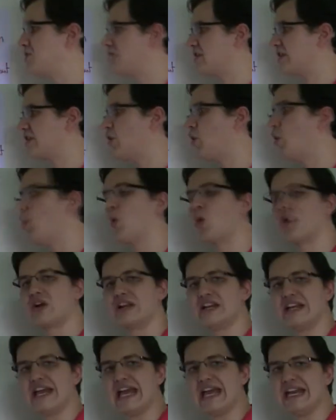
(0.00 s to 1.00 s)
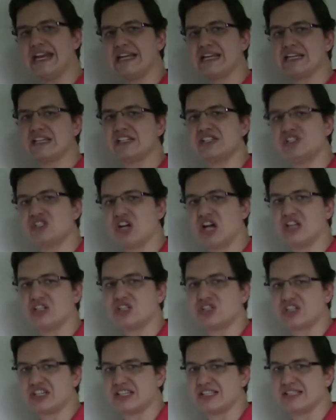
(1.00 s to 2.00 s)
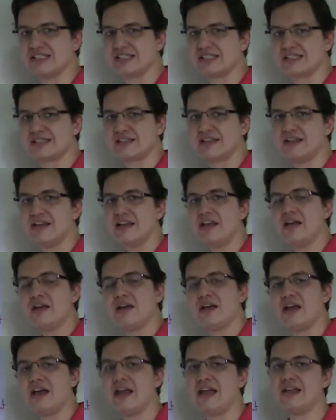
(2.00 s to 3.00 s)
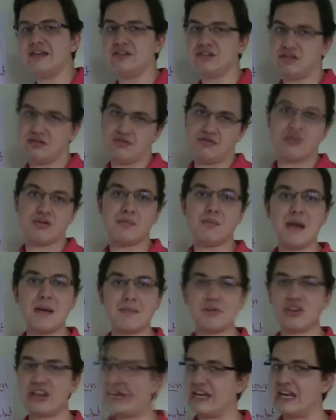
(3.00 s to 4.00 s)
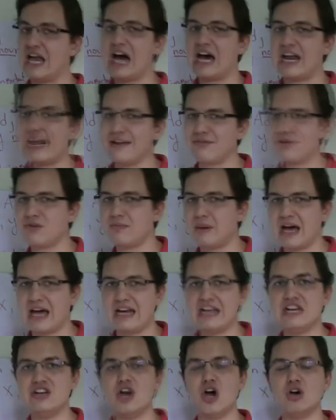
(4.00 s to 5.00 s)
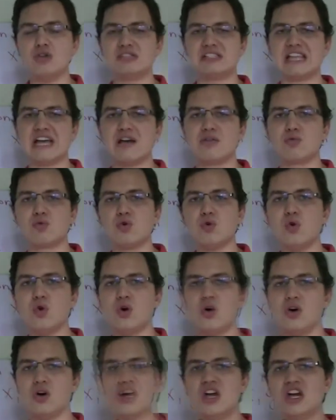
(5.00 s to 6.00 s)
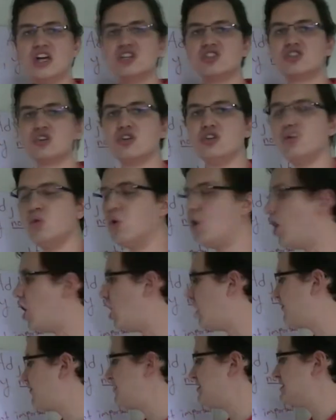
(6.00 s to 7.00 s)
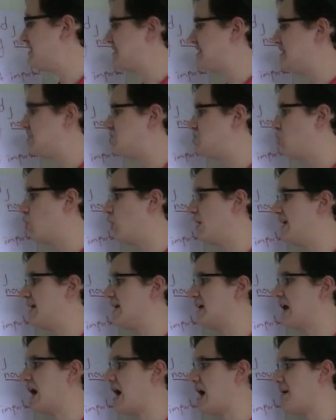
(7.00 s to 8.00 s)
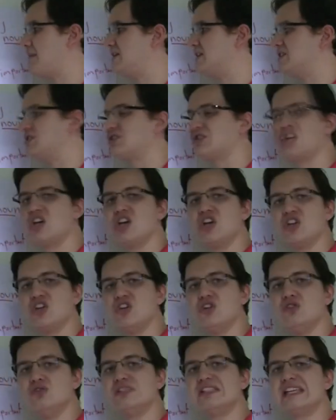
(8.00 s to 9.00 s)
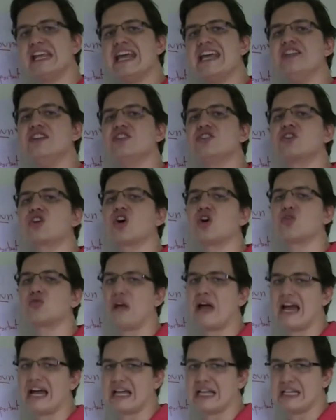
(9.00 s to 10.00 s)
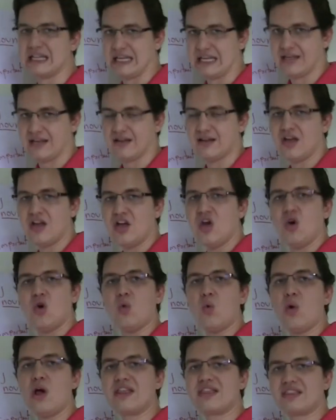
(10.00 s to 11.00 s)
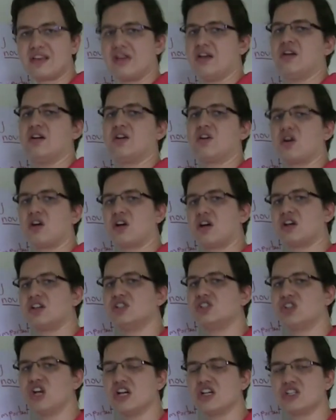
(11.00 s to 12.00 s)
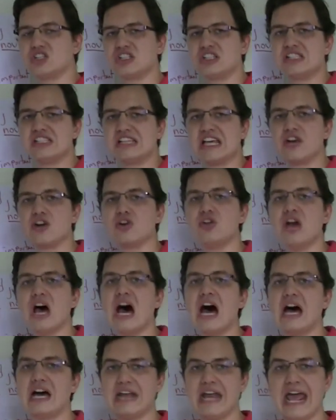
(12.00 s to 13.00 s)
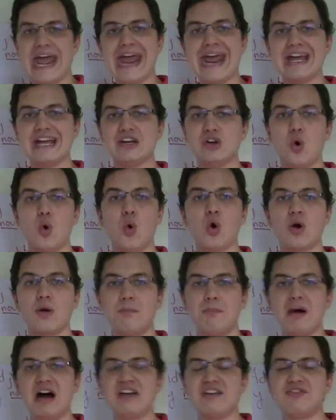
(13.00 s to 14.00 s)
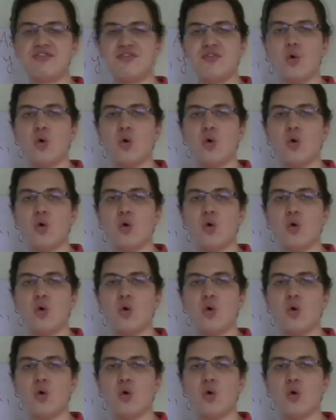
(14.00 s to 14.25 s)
the coordinating conjunctions. And remember that not everybody knows that rule. So you will often see joining commas used incorrectly with conjunctions that are not and, or, but,